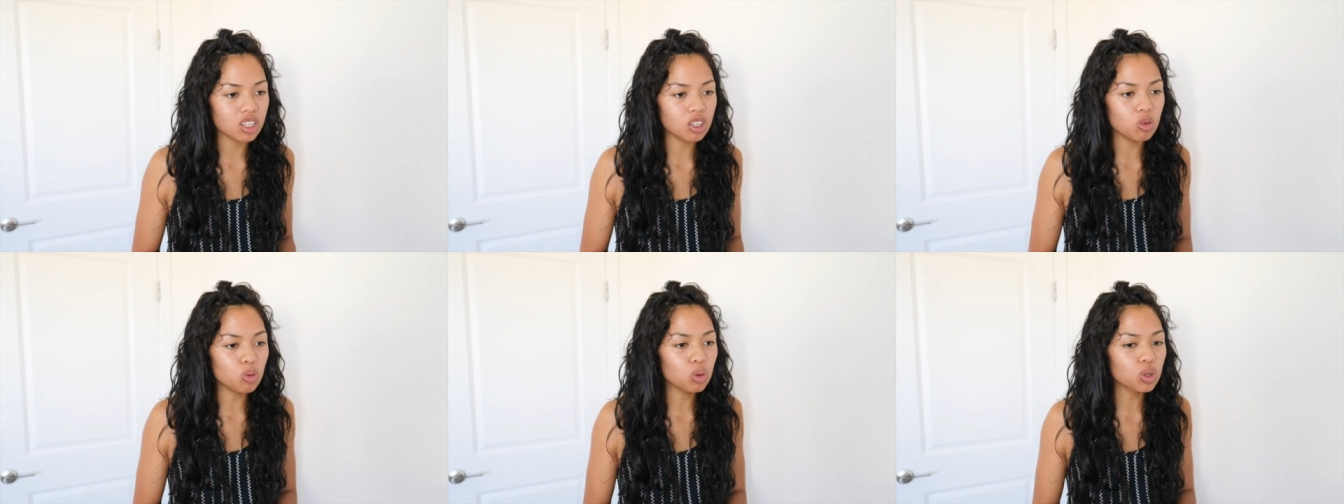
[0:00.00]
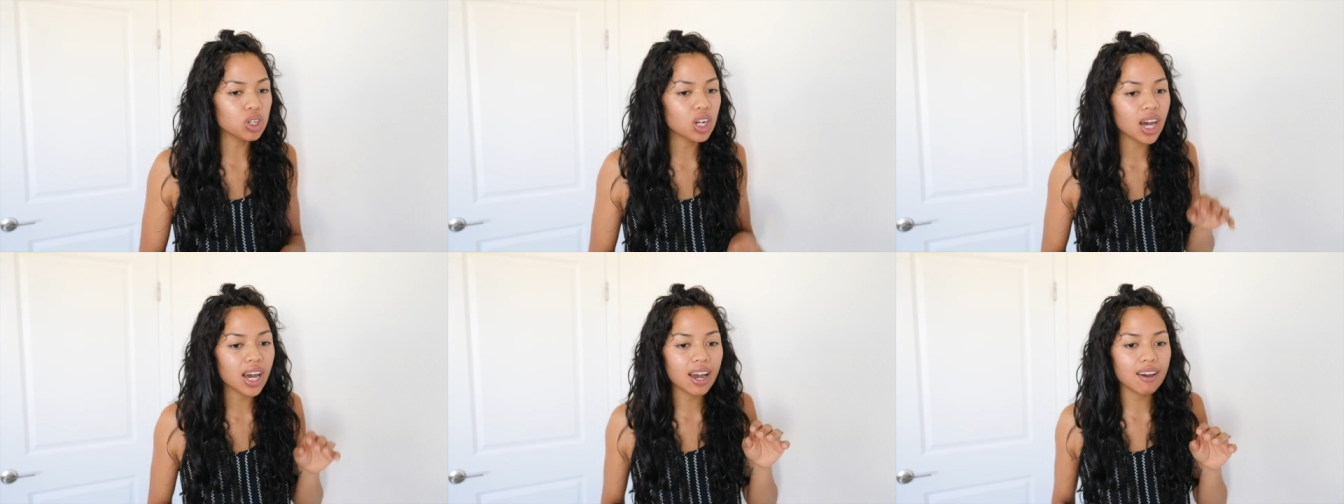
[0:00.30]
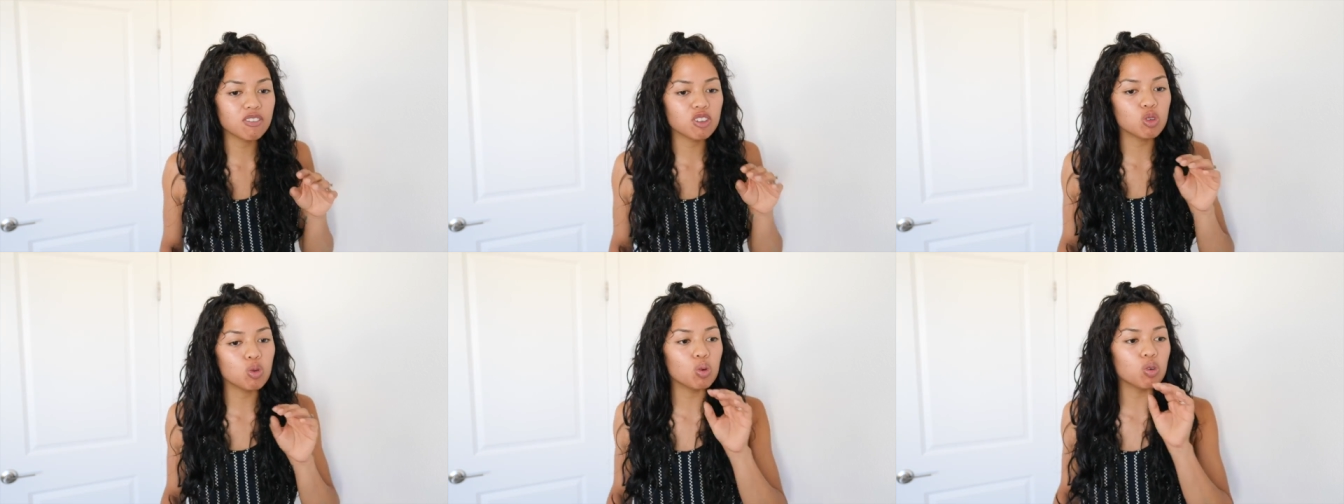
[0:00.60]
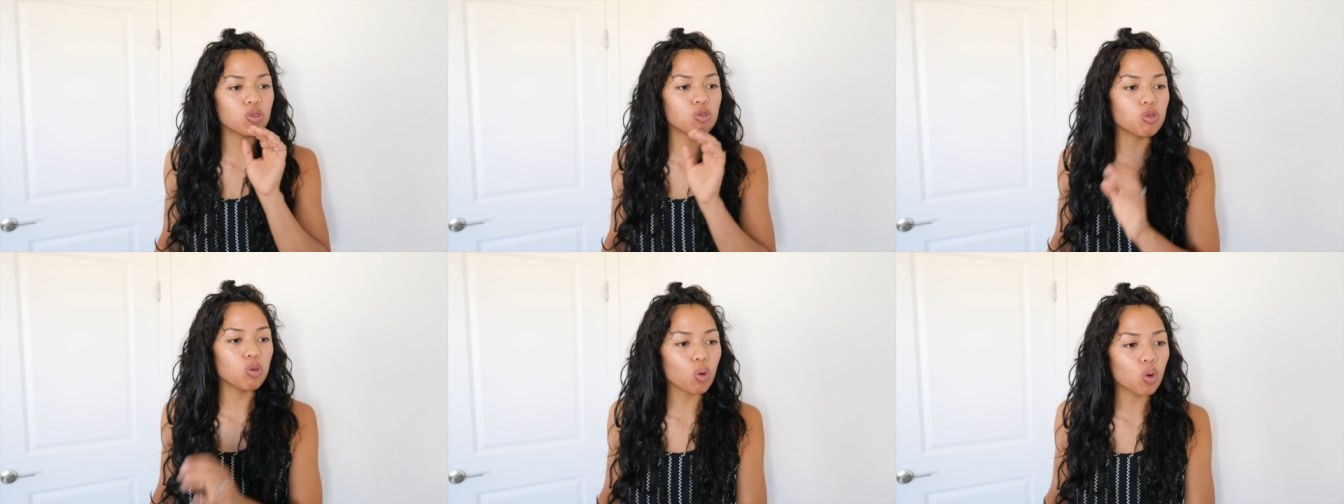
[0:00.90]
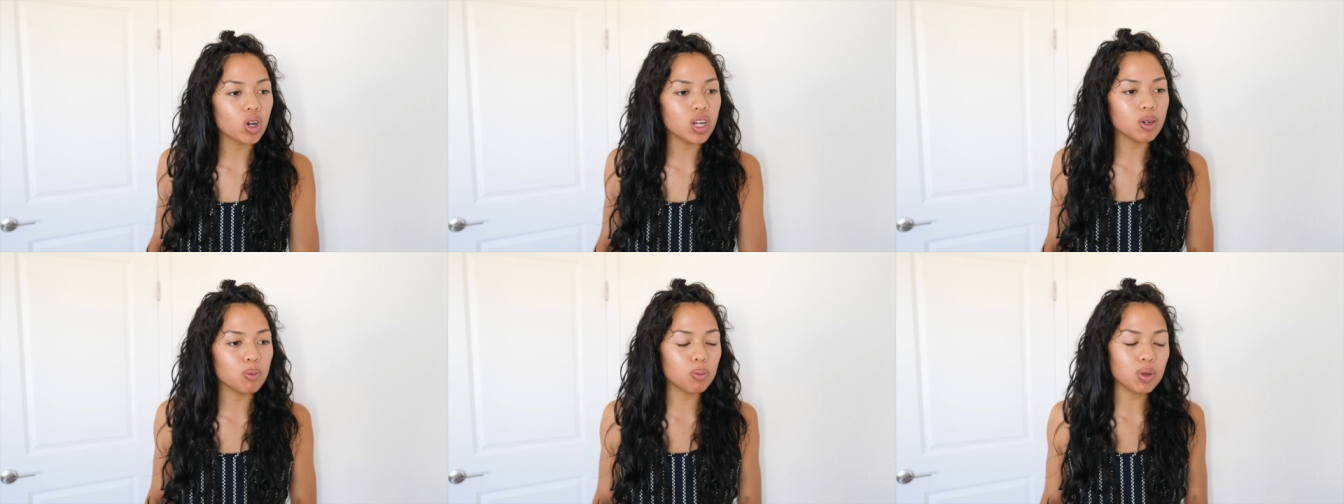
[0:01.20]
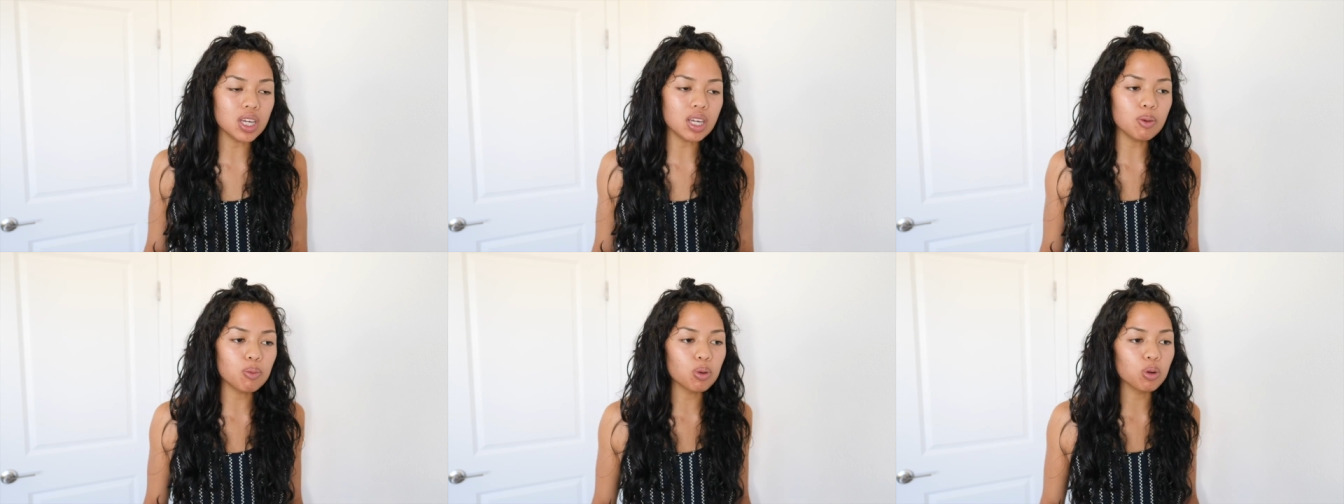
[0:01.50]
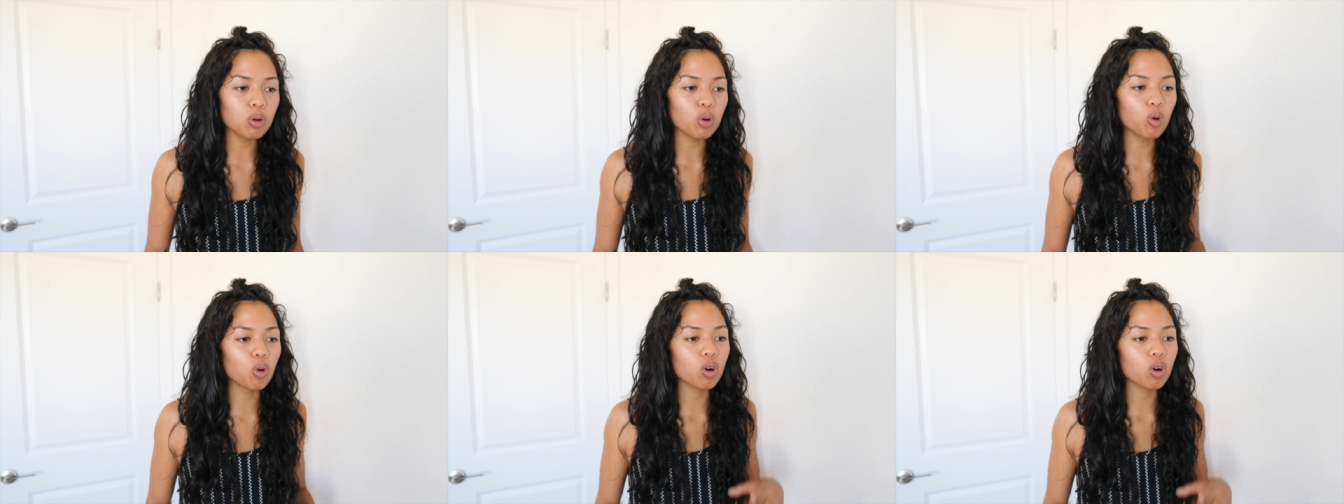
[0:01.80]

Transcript: You will not have to avoid people